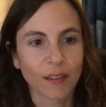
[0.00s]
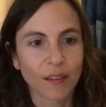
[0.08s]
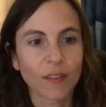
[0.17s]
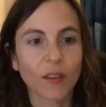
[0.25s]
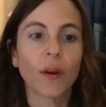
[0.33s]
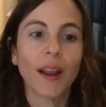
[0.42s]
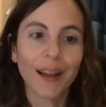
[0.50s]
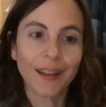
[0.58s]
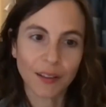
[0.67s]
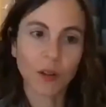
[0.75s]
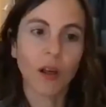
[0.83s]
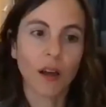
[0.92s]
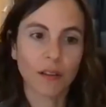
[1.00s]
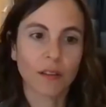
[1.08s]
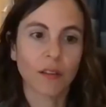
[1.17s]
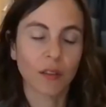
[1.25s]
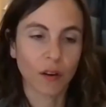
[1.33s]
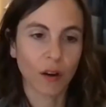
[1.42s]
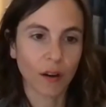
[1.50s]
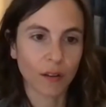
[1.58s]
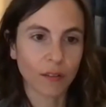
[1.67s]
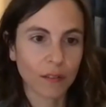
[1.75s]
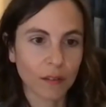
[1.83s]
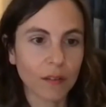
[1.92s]
So it adds a lot to the
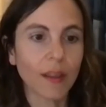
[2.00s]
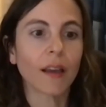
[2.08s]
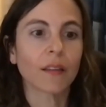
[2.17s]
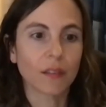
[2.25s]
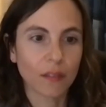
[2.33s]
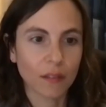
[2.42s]
cost. Yes.